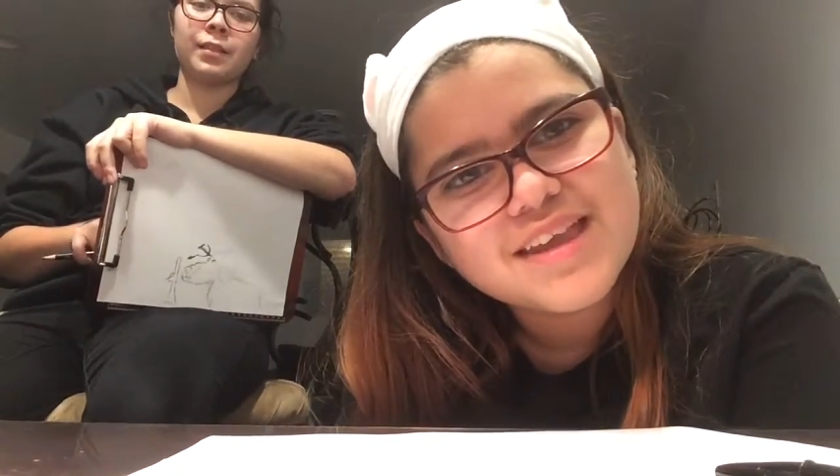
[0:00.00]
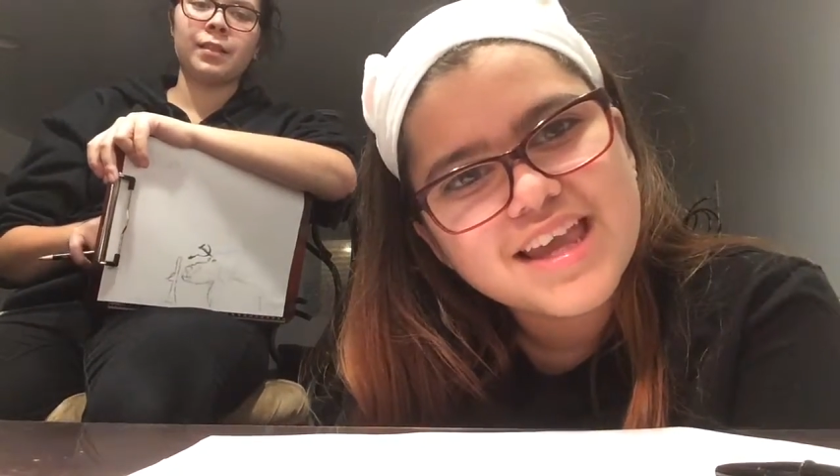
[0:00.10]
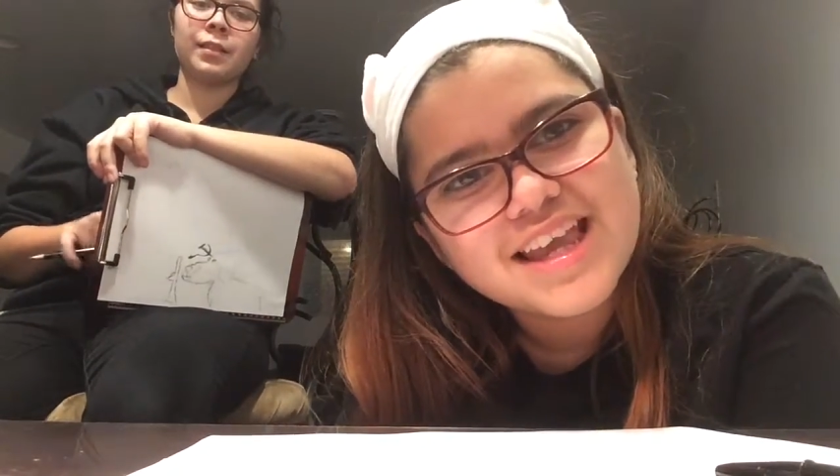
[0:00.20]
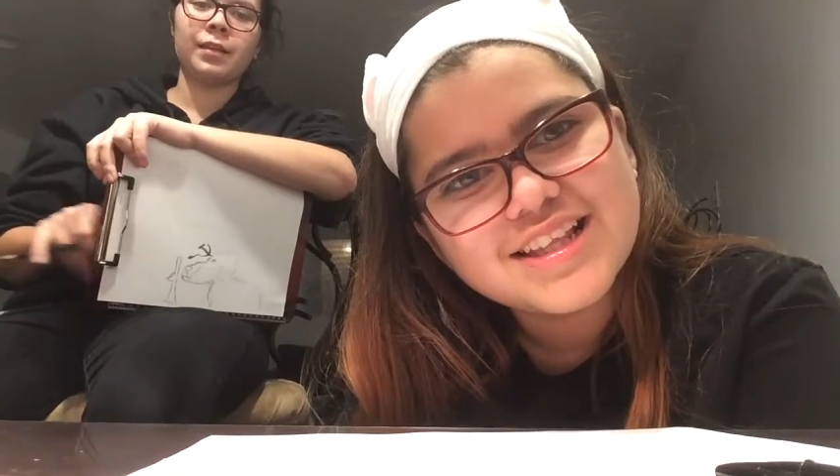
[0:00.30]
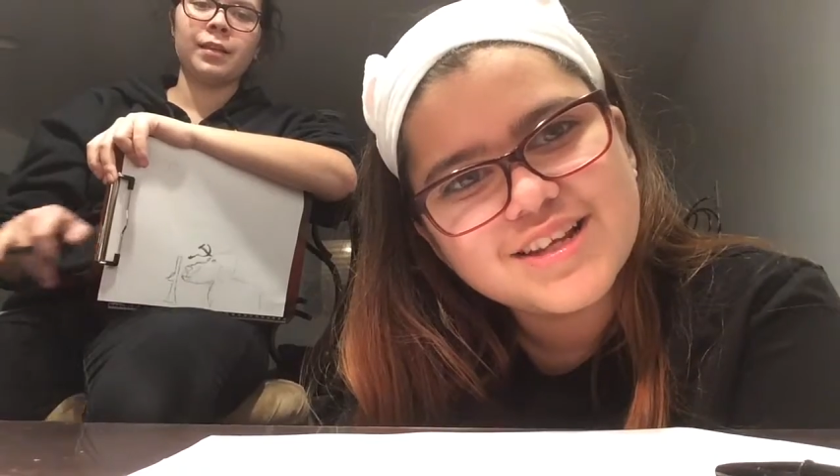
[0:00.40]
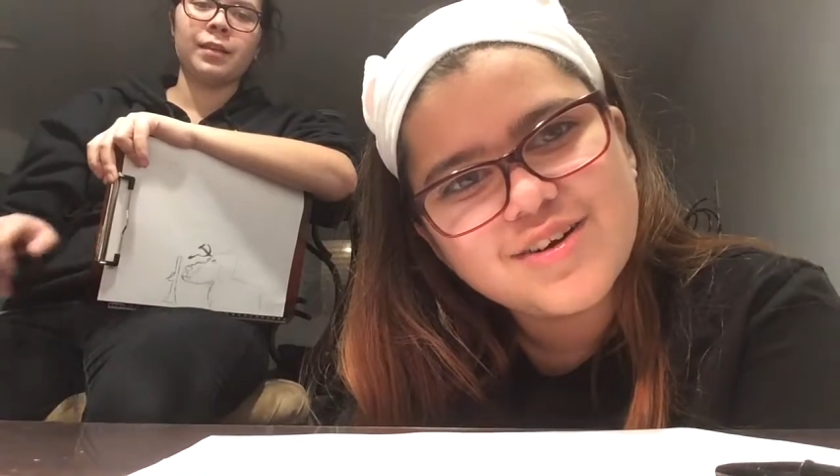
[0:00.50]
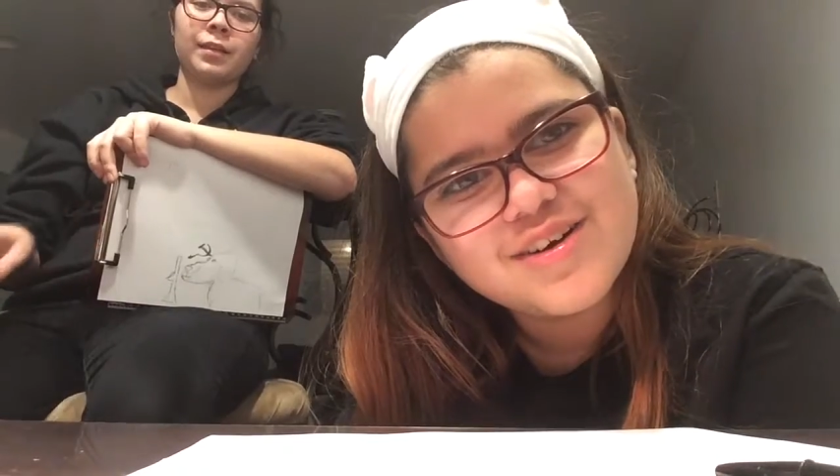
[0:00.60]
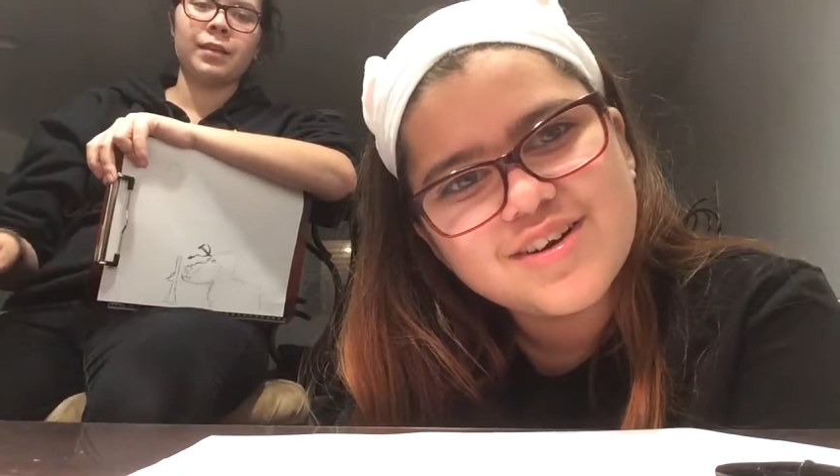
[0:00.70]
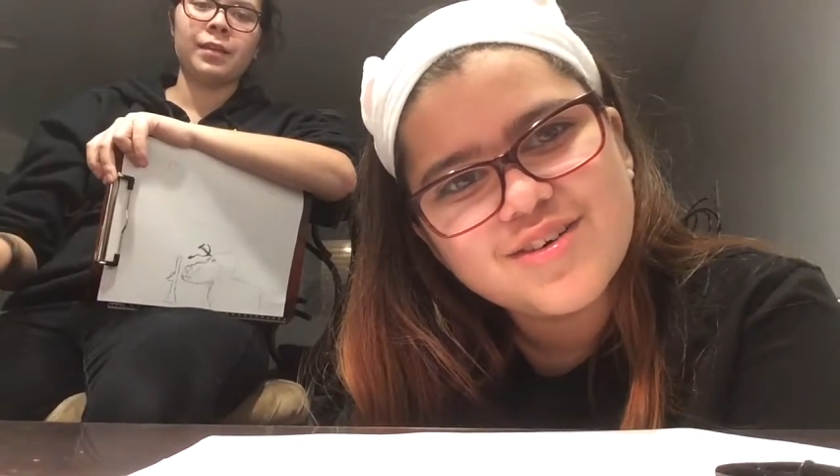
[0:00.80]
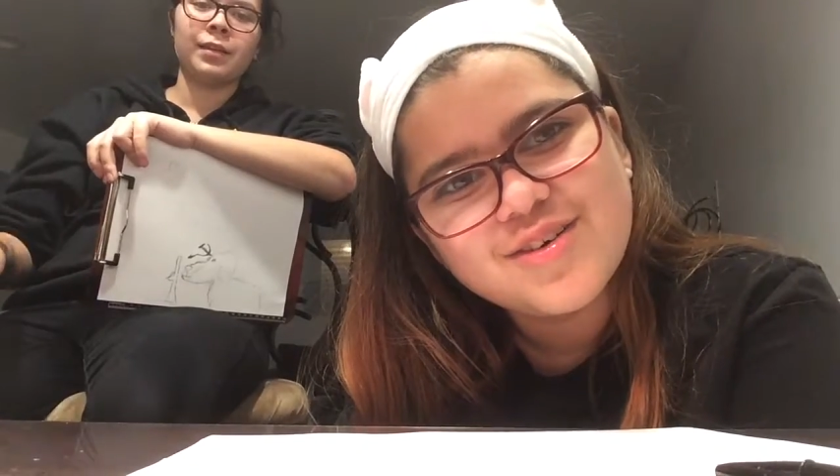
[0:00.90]
It's a
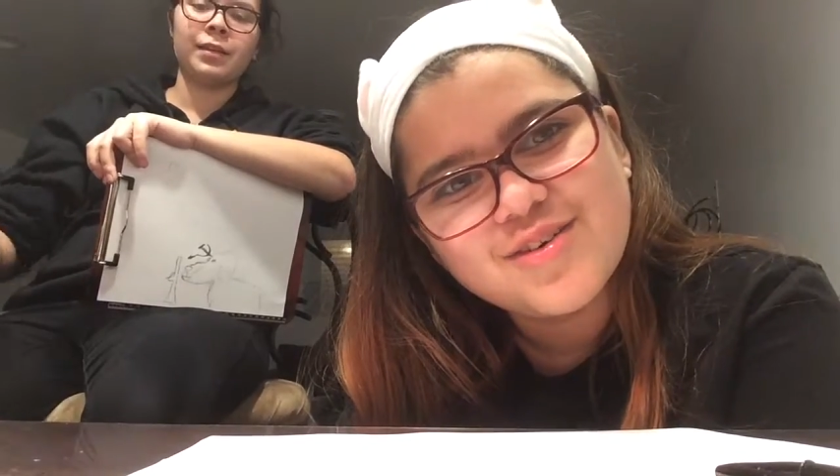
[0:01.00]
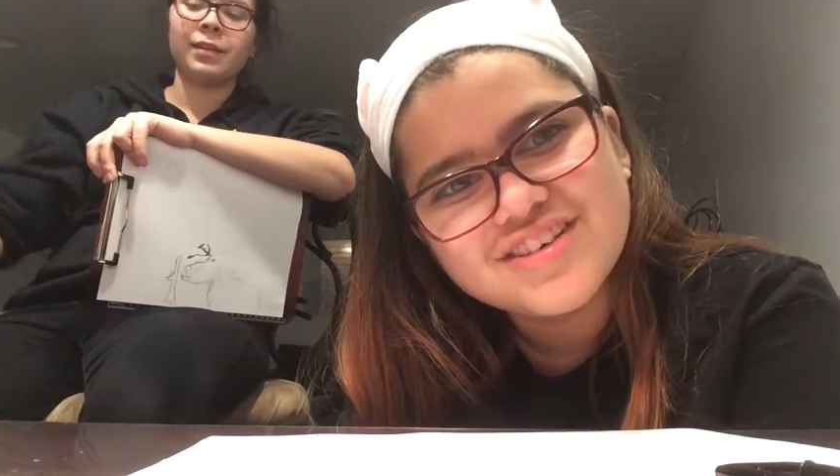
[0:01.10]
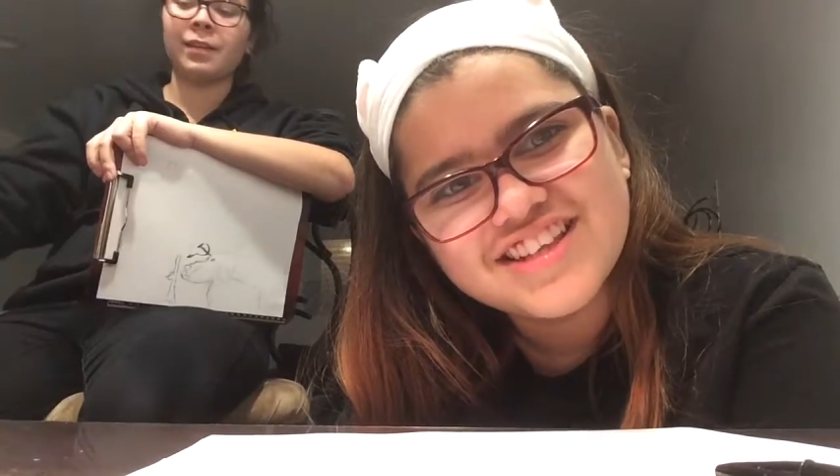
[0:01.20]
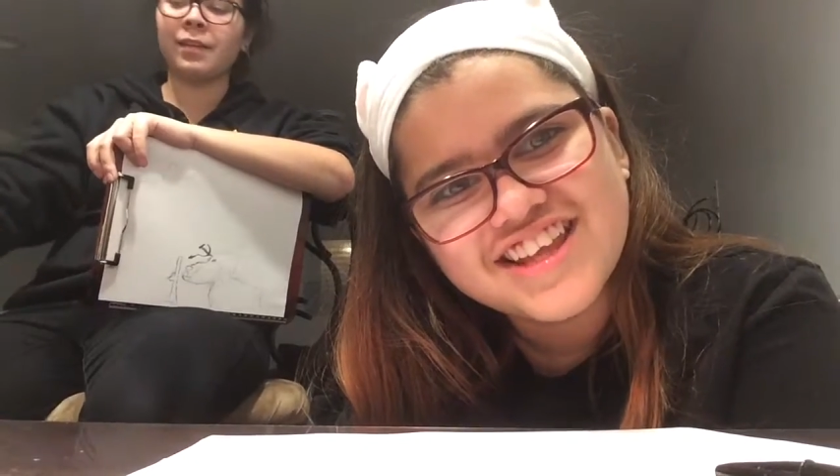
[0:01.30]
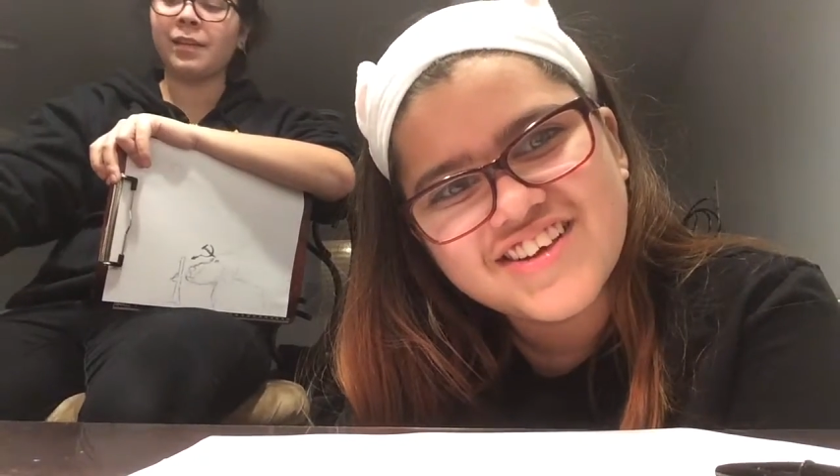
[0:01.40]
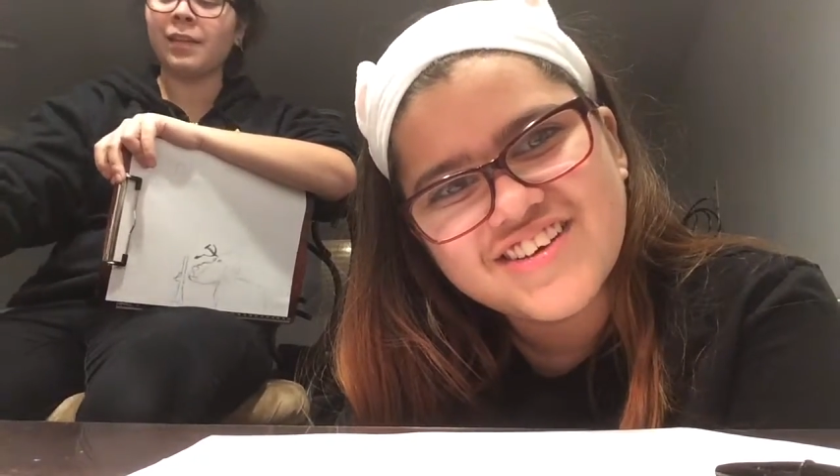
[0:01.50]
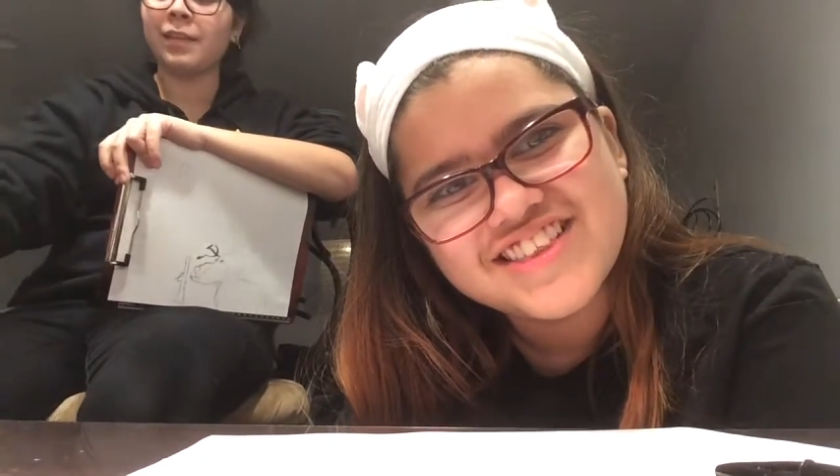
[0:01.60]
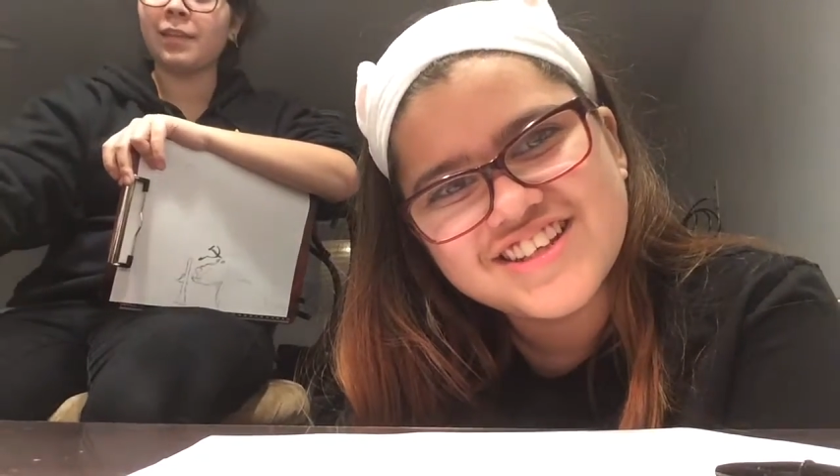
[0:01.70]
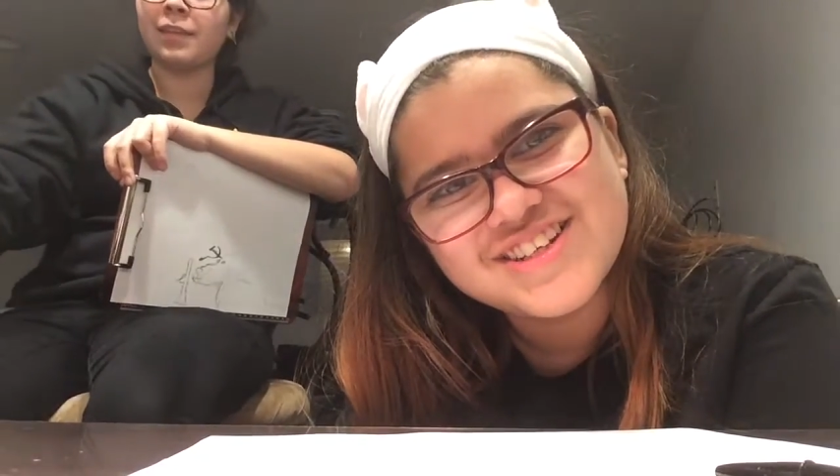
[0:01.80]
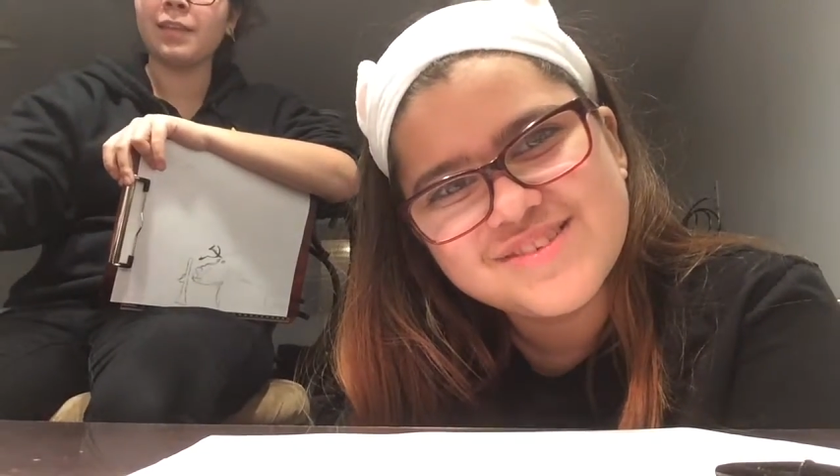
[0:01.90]
dog who wants to kill
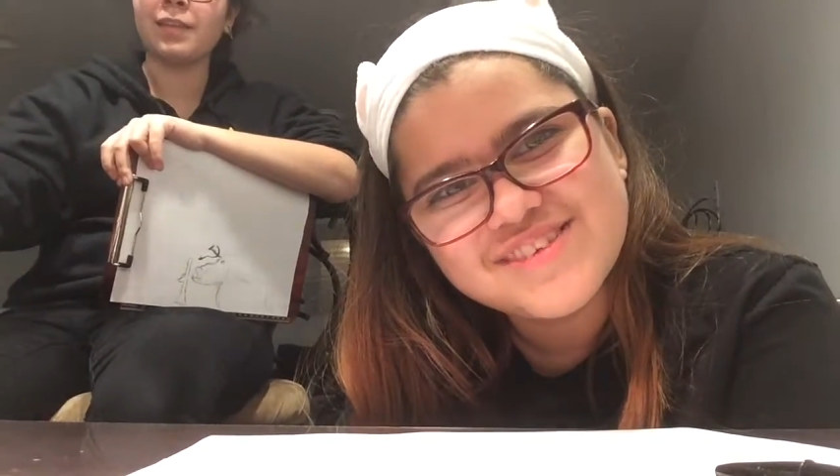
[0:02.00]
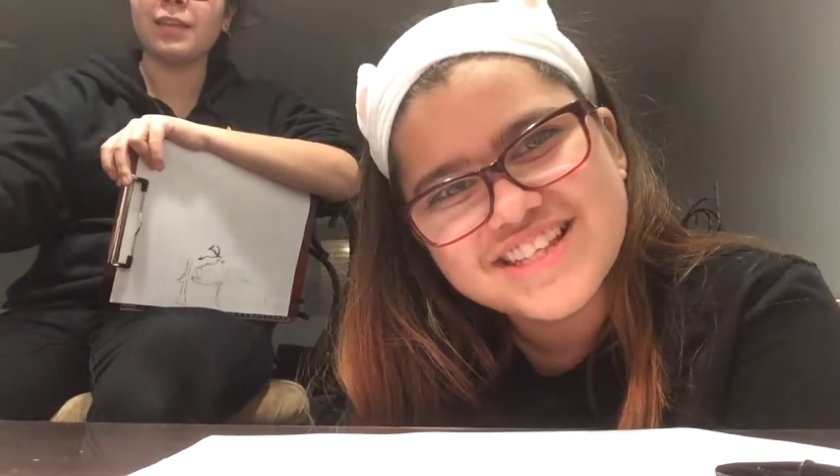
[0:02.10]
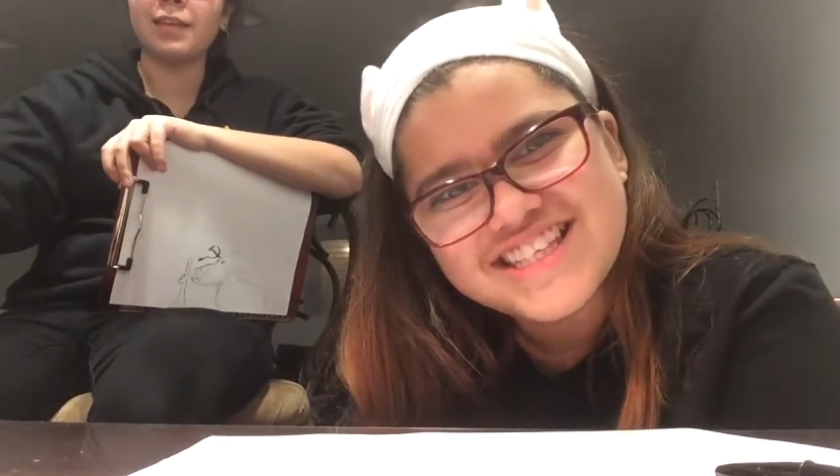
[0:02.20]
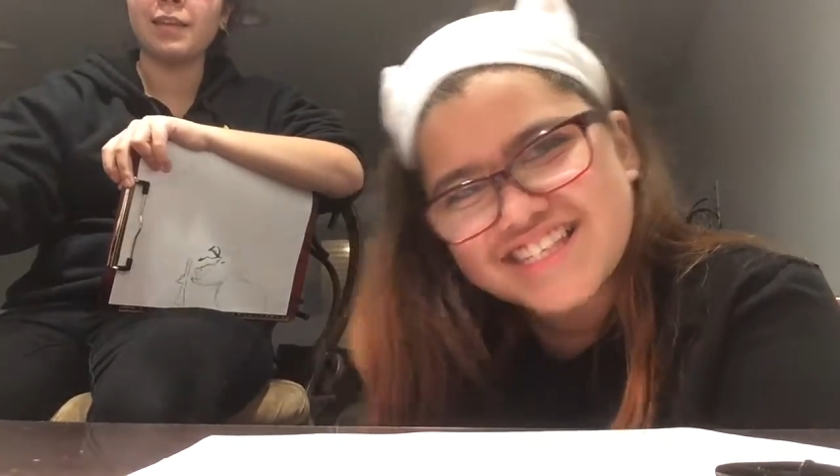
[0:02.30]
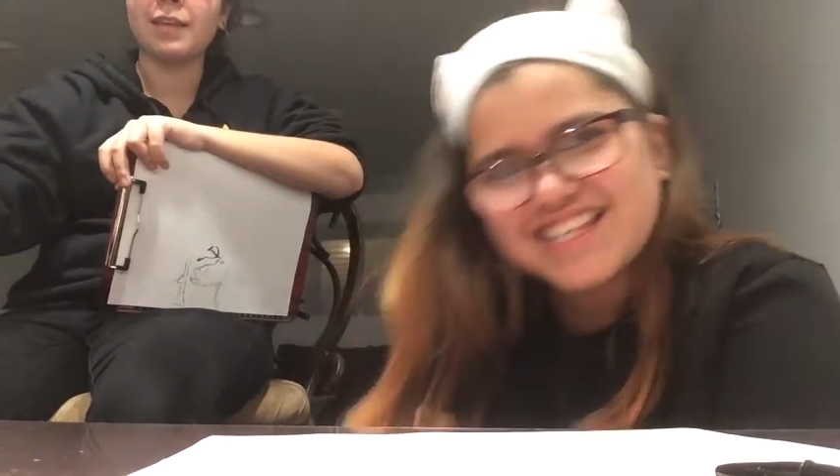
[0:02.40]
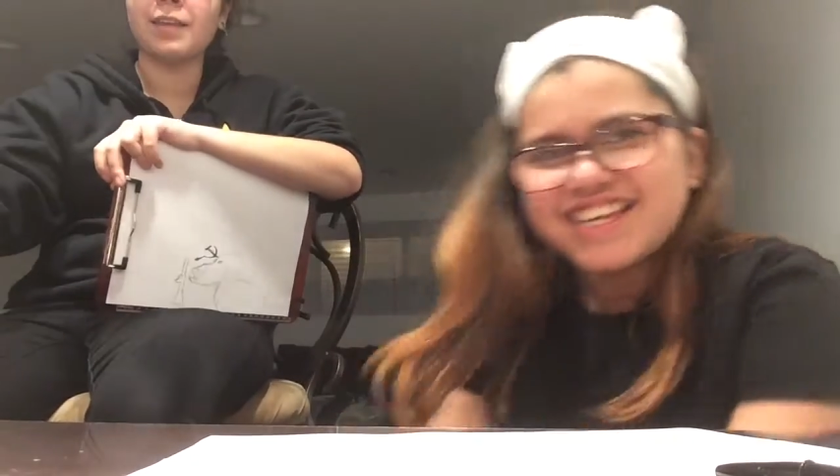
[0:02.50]
the Germans.